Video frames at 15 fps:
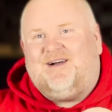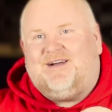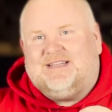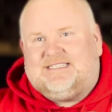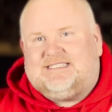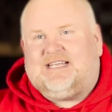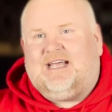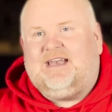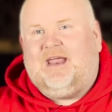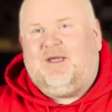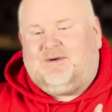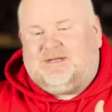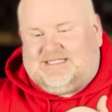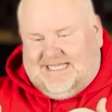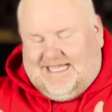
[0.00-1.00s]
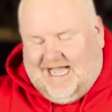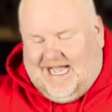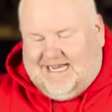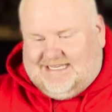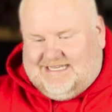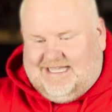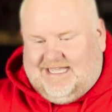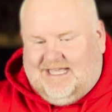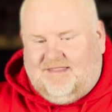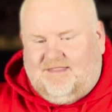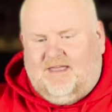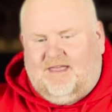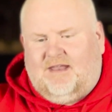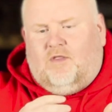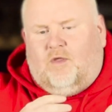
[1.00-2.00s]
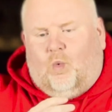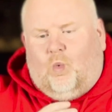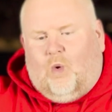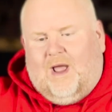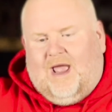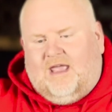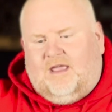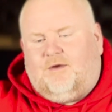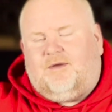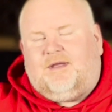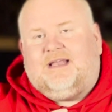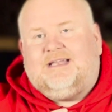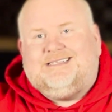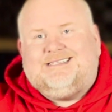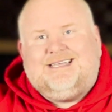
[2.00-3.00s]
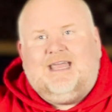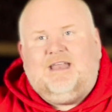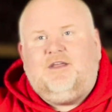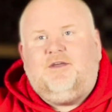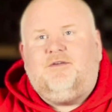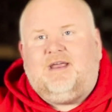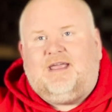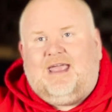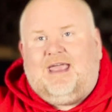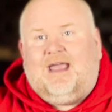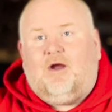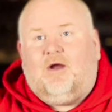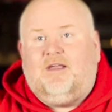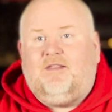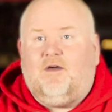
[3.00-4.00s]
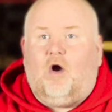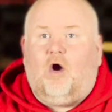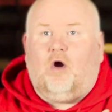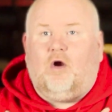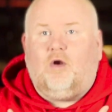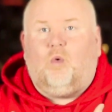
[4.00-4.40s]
on Sunday was the idea that the way you continue to carry the heart of